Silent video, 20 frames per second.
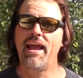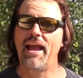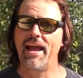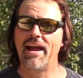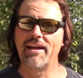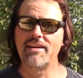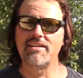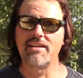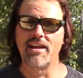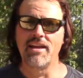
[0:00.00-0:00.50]

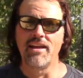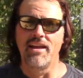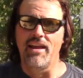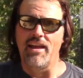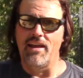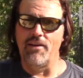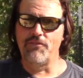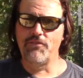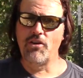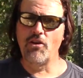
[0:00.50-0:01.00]
And
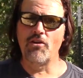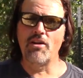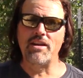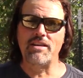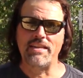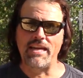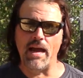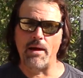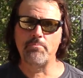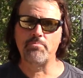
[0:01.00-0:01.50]
if you're
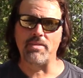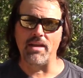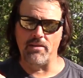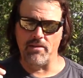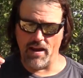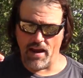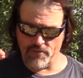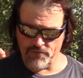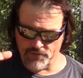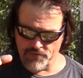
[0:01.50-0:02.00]
adept
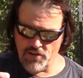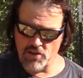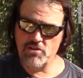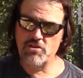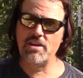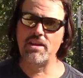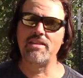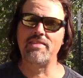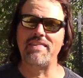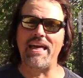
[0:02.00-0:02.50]
at
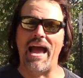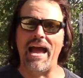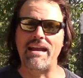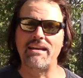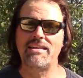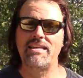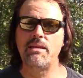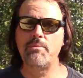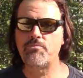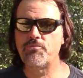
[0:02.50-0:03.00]
fishing
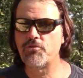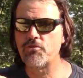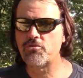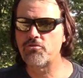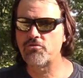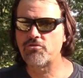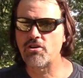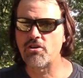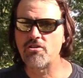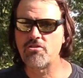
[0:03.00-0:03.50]
that deep for
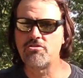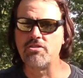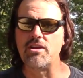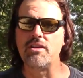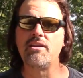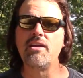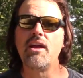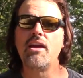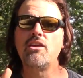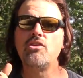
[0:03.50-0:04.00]

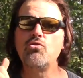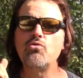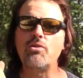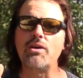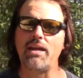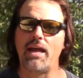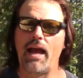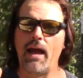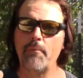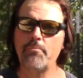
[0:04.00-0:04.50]
sturgeon, you
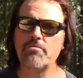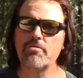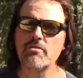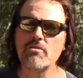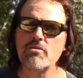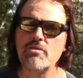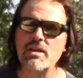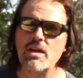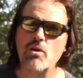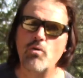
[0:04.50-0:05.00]
can
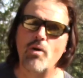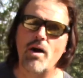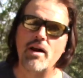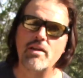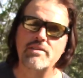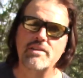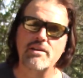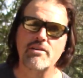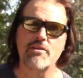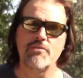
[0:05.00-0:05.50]
absolutely go
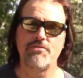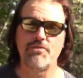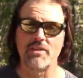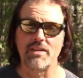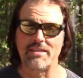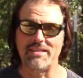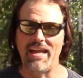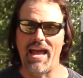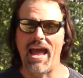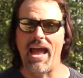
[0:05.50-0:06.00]
out there and
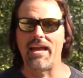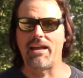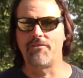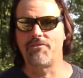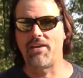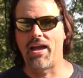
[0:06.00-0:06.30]
fill a tag.